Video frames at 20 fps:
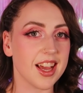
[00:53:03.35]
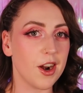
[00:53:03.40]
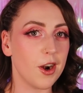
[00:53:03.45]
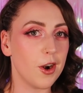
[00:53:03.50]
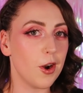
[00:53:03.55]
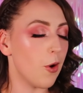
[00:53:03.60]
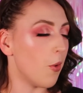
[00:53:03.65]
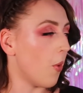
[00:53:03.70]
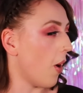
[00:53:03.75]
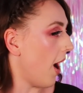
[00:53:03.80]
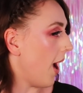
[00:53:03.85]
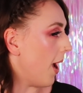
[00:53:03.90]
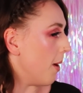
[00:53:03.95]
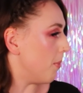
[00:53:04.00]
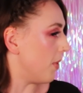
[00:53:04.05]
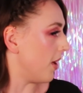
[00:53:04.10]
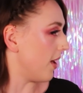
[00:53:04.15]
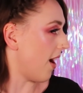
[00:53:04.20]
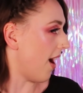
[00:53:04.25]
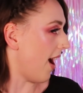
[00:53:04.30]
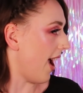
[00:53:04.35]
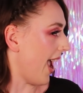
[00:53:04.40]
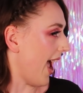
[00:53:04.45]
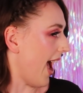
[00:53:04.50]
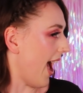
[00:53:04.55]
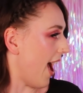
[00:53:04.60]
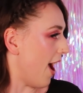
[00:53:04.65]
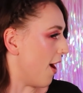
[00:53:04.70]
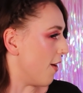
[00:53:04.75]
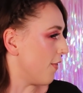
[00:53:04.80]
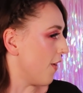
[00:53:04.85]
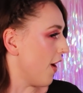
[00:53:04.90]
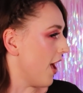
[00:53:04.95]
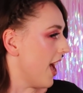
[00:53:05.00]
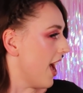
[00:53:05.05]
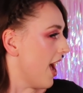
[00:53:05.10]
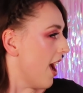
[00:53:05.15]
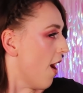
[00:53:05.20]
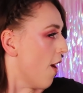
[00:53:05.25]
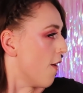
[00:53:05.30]
I don't know why, but I have
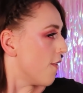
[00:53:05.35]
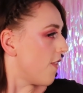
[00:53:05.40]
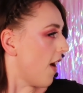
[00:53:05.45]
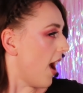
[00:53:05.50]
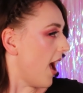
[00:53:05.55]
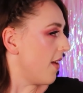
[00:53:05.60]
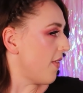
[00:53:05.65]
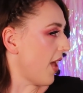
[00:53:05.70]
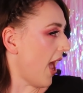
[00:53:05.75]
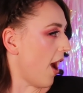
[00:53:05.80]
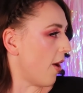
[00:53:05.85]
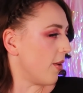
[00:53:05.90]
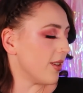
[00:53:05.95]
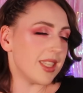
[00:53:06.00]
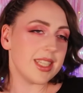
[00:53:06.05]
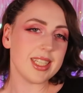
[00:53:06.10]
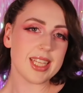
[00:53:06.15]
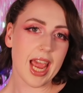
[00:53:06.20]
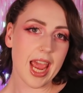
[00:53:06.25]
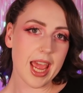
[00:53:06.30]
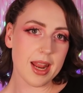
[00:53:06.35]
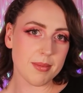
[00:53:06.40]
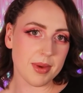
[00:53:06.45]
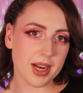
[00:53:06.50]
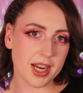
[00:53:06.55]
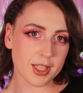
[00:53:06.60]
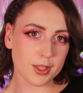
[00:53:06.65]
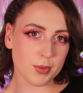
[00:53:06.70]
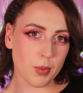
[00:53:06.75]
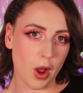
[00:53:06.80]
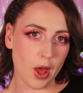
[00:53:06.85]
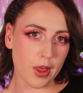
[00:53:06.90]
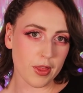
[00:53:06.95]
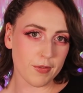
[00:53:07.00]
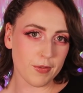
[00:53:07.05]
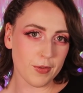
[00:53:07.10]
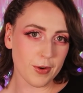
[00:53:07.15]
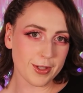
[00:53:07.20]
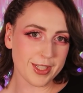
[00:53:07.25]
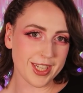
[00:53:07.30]
five hours and 10 minutes worth
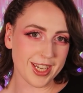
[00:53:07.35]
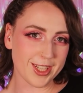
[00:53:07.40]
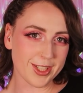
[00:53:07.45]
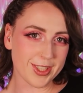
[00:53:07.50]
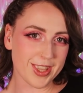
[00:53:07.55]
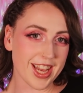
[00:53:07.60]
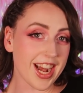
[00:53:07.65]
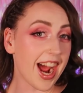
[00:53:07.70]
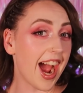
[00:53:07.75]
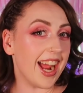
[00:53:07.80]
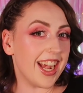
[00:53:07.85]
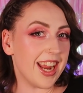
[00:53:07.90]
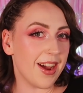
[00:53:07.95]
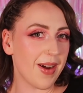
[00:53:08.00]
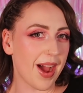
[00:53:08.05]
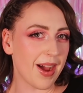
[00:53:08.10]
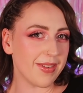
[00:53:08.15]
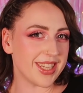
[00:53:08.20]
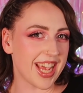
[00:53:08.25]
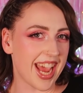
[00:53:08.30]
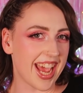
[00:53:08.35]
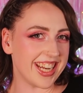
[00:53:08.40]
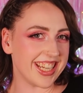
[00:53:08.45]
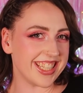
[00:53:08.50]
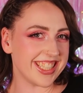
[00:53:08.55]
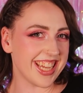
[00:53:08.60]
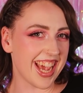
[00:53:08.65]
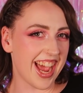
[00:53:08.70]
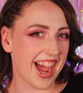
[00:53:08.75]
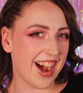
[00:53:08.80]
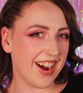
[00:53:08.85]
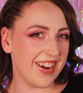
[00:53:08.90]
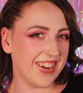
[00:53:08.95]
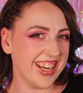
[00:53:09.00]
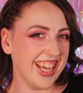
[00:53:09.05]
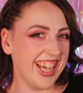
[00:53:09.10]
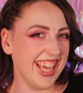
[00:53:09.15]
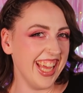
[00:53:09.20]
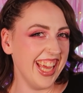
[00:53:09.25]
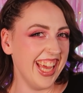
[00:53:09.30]
of footage that I now have to edit
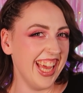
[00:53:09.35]
down.